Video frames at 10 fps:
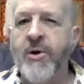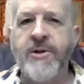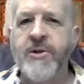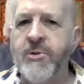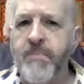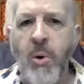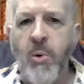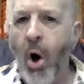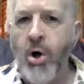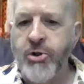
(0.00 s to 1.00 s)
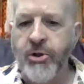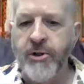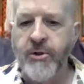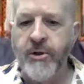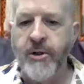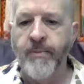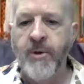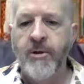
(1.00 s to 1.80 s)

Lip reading: and spoke harshly to them.